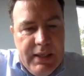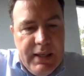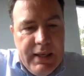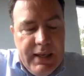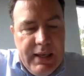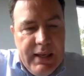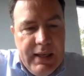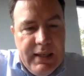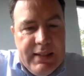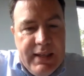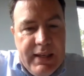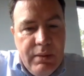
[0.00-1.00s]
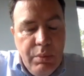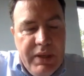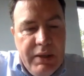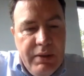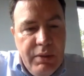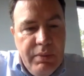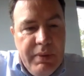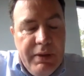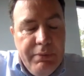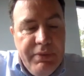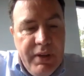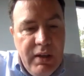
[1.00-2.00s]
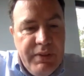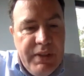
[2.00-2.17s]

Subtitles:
and then we involve